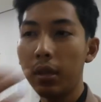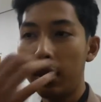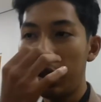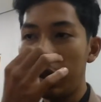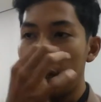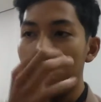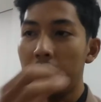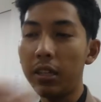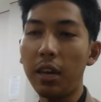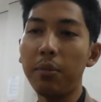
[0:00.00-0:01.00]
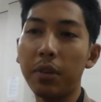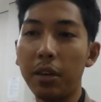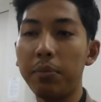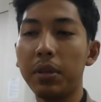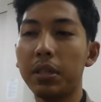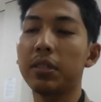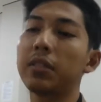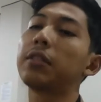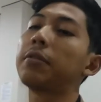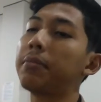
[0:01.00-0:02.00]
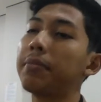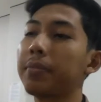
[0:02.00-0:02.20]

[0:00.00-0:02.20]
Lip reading: and real-time graphics.